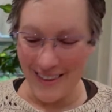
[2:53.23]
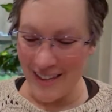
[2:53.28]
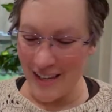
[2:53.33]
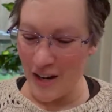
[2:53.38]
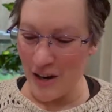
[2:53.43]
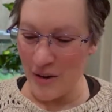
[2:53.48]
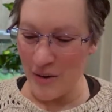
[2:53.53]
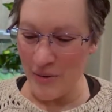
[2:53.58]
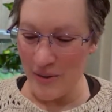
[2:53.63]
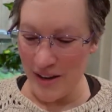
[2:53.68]

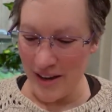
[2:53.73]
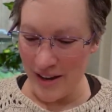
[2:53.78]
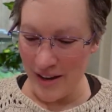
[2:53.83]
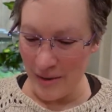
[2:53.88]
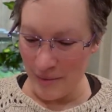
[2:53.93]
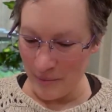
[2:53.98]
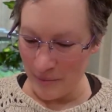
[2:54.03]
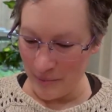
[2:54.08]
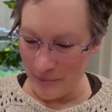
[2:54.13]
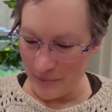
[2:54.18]

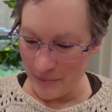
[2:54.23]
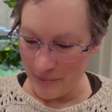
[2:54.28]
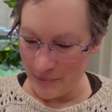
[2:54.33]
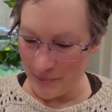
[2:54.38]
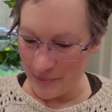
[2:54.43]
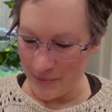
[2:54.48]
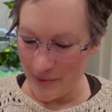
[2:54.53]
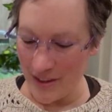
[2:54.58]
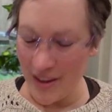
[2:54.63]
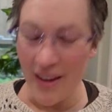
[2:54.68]
Okay.
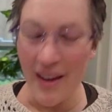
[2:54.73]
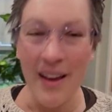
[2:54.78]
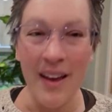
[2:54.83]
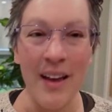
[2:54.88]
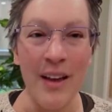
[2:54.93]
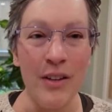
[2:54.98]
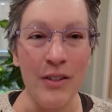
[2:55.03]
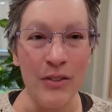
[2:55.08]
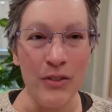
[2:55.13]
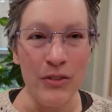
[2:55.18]

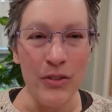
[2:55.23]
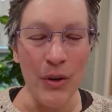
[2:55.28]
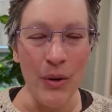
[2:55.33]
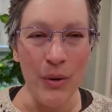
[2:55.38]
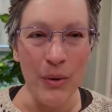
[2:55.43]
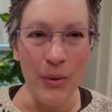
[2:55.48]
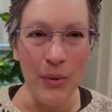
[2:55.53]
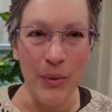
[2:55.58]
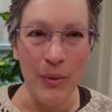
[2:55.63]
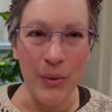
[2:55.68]

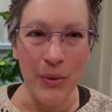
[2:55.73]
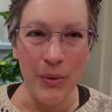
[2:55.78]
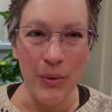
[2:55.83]
So